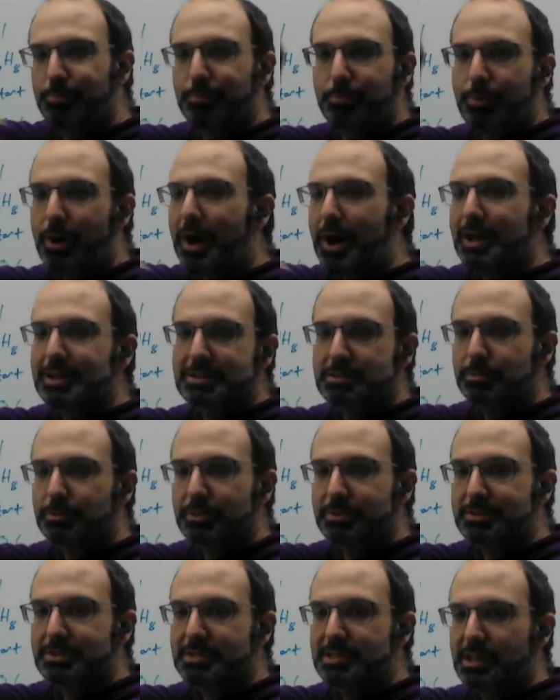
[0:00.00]

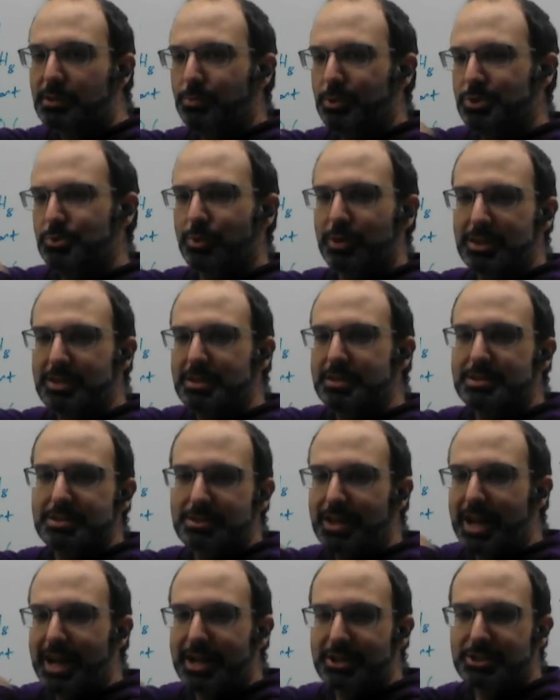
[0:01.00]
possibles and said, which one of these is
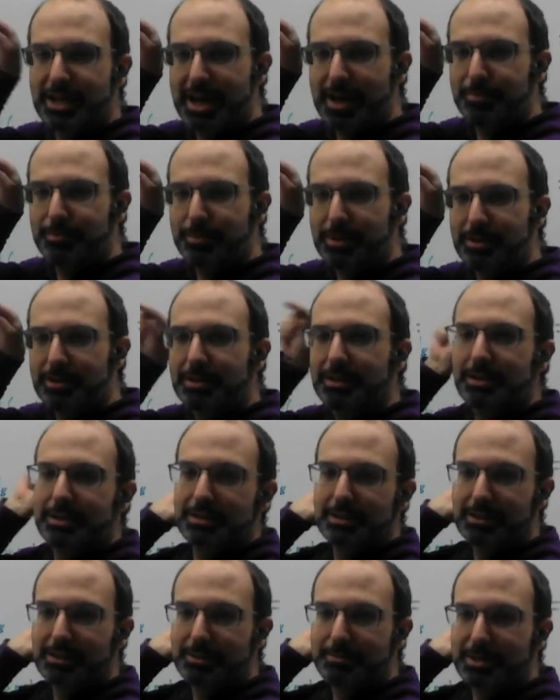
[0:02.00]
going to actually happen?
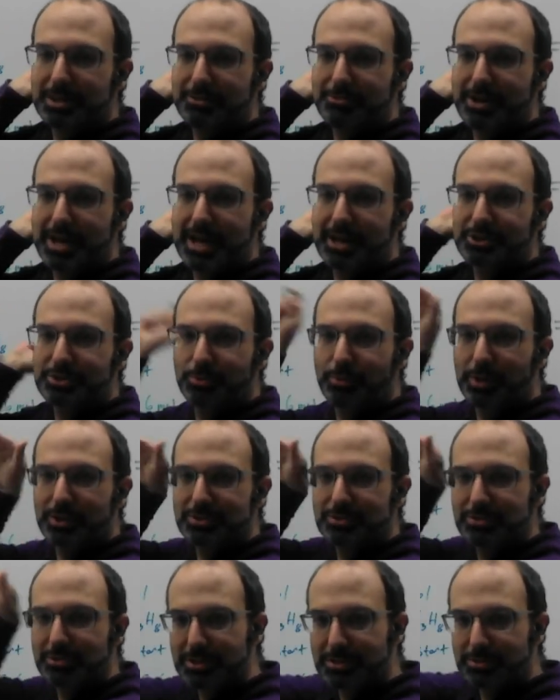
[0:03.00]
The limiting reaction one.
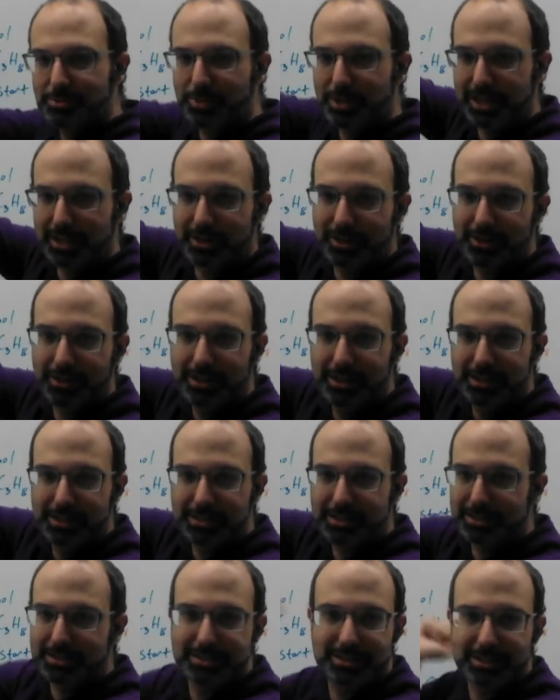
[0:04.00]
So this one here
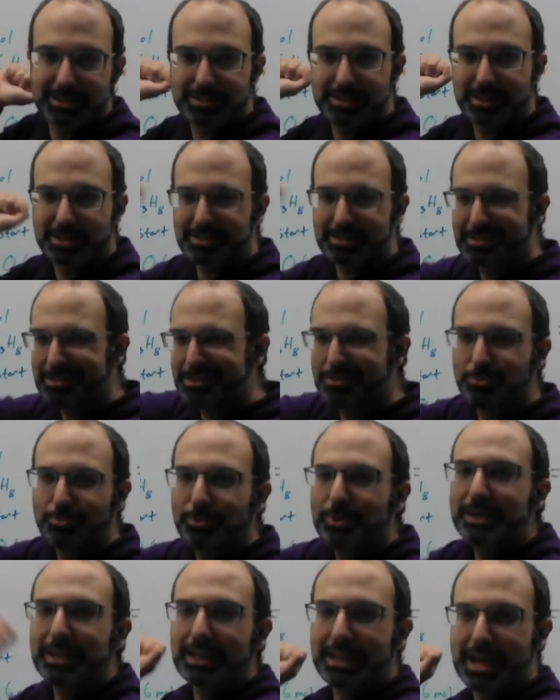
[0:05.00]
doesn't exist. Didn't
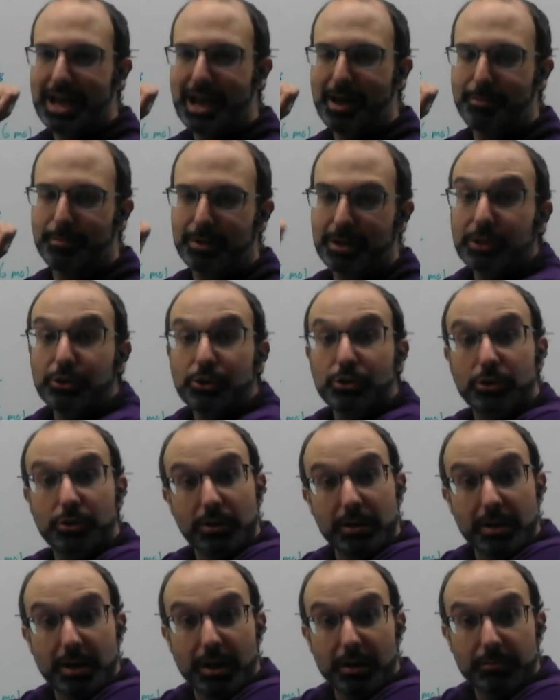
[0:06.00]
really happen. It
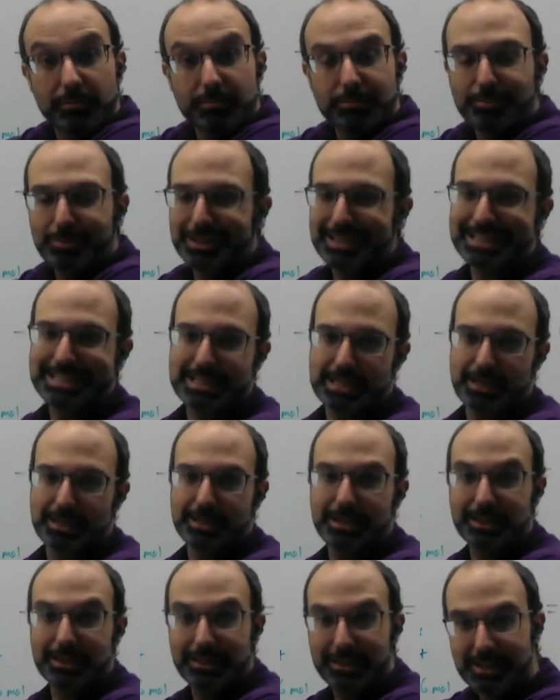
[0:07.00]
could have, but it
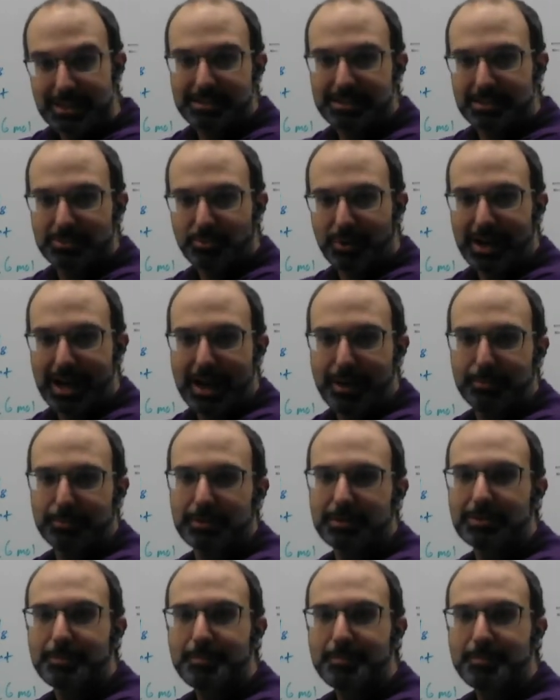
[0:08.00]
didn't. This is what happened.